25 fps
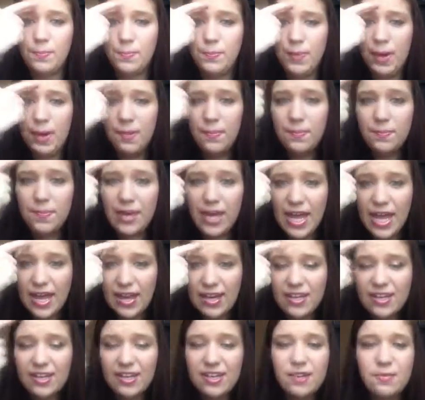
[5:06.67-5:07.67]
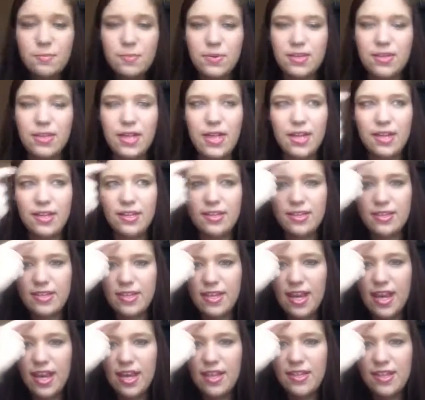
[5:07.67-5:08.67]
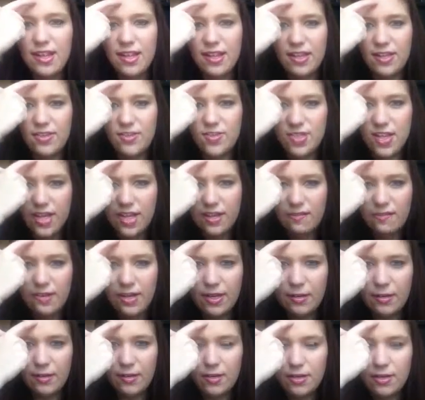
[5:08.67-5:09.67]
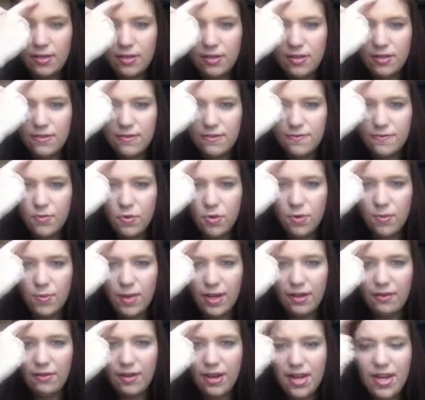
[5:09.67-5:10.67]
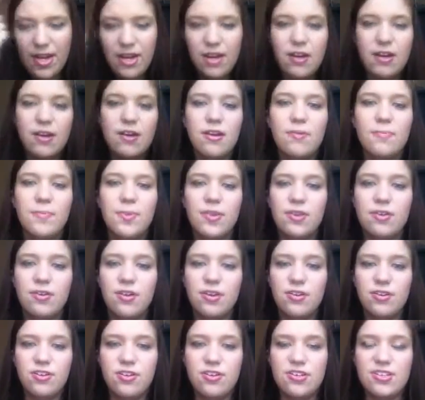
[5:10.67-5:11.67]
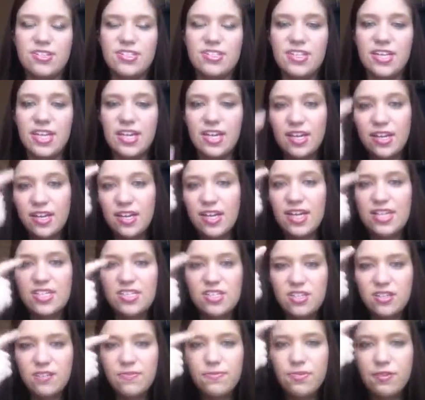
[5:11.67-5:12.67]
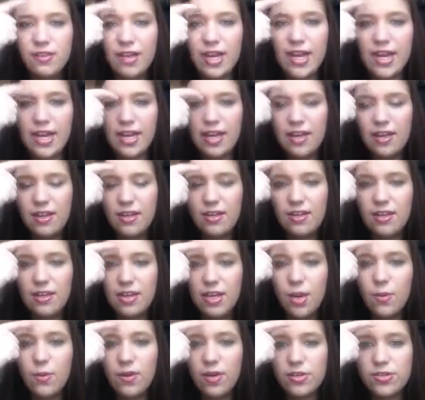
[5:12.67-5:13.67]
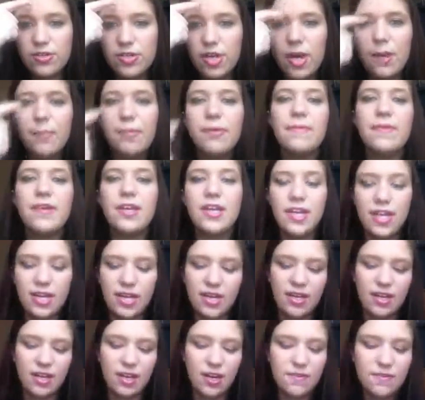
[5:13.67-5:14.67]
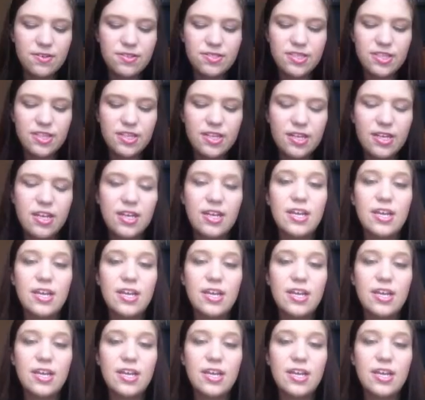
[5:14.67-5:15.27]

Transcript: bump acne, but like the kind that just kind of like form like right here, but they're under the skin. That's good for like going on top of it and it covers it.